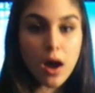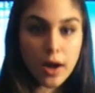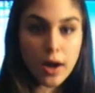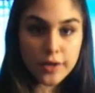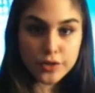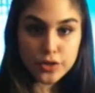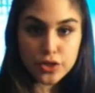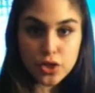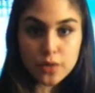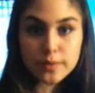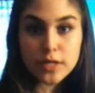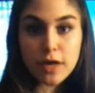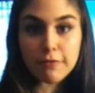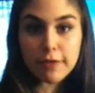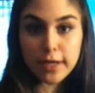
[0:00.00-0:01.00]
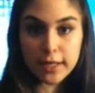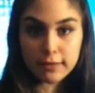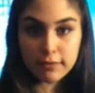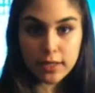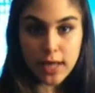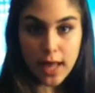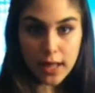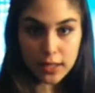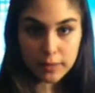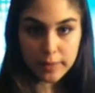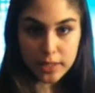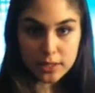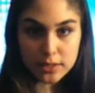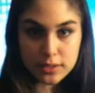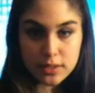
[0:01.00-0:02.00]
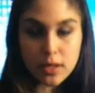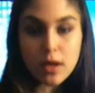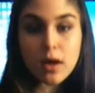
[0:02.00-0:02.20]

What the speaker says: Isotopes of a given element,